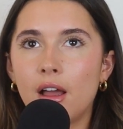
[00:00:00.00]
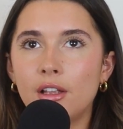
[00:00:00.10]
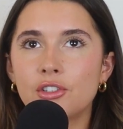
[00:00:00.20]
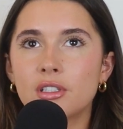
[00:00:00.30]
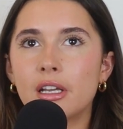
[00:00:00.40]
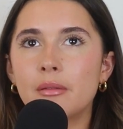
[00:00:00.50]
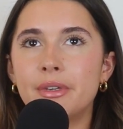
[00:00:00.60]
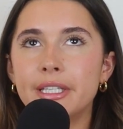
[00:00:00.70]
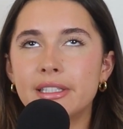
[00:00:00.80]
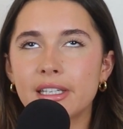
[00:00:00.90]
and just
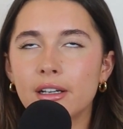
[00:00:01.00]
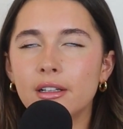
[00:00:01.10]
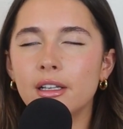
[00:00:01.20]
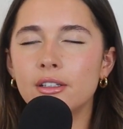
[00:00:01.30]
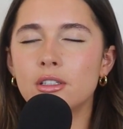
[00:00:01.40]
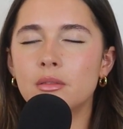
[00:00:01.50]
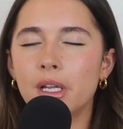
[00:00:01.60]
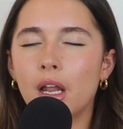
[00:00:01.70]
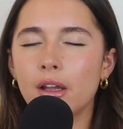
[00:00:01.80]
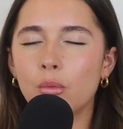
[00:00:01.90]
like be still and just
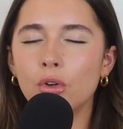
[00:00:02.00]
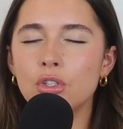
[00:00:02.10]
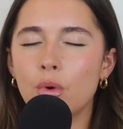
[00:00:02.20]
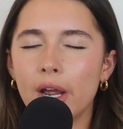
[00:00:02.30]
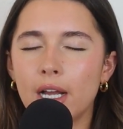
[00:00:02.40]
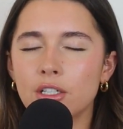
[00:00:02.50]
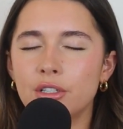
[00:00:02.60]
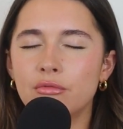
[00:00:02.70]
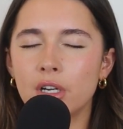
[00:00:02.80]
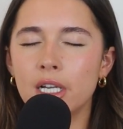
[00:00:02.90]
be like, what do I
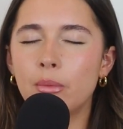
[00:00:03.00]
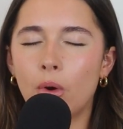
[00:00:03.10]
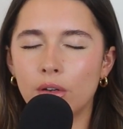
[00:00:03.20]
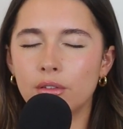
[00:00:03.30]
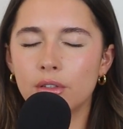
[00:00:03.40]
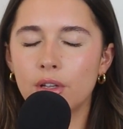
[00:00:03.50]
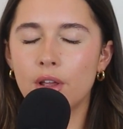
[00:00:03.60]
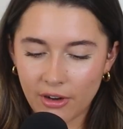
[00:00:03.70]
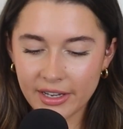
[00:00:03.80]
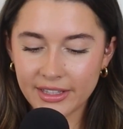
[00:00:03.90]
actually really want?
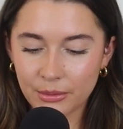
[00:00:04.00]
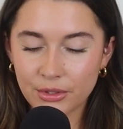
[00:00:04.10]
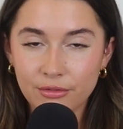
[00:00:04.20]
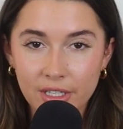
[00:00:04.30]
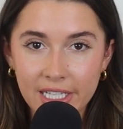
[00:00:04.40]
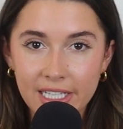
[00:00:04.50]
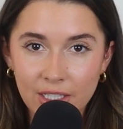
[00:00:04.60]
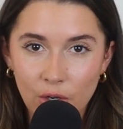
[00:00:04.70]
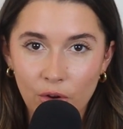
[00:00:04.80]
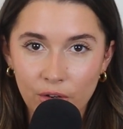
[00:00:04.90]
Right, that was a really
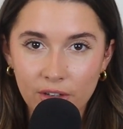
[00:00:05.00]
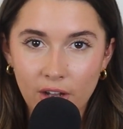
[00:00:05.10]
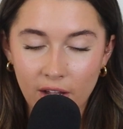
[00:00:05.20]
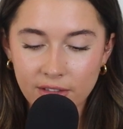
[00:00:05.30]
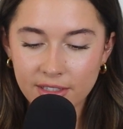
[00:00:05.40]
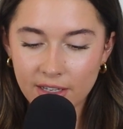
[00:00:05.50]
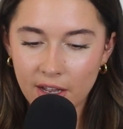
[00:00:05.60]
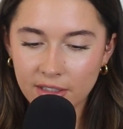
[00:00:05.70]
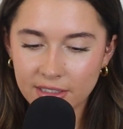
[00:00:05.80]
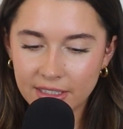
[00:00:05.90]
long
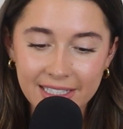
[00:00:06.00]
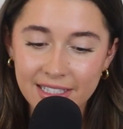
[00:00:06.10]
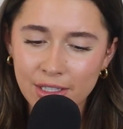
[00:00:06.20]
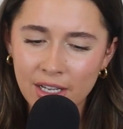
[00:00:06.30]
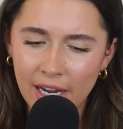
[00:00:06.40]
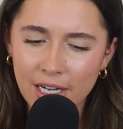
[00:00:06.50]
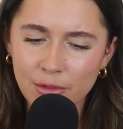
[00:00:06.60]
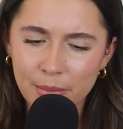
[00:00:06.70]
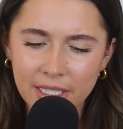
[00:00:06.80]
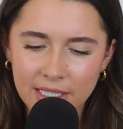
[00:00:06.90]
answer. That is kind
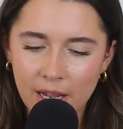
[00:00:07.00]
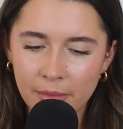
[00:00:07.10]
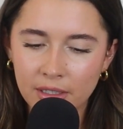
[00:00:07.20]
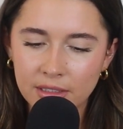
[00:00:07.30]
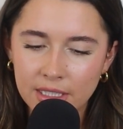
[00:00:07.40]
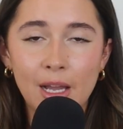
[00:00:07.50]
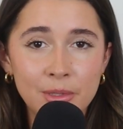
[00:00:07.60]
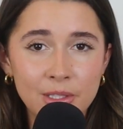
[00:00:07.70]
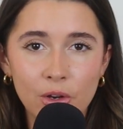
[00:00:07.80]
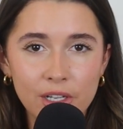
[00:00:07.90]
of a big dilemma.
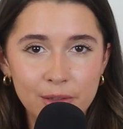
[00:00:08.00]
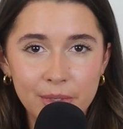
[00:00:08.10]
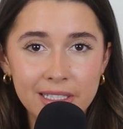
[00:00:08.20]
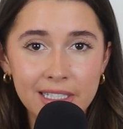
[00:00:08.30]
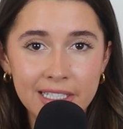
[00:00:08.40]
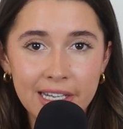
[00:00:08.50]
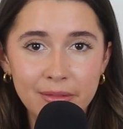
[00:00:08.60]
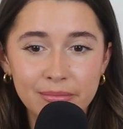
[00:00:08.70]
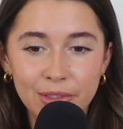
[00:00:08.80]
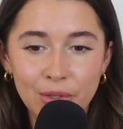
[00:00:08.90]
Happens a lot in the big
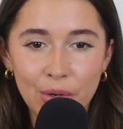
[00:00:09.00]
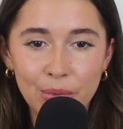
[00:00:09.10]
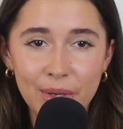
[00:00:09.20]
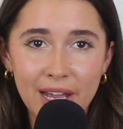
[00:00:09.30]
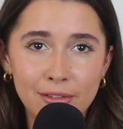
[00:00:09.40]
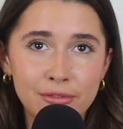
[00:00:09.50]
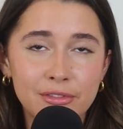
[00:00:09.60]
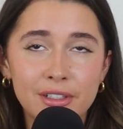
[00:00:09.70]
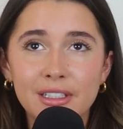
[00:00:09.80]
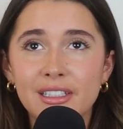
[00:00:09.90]
city. We have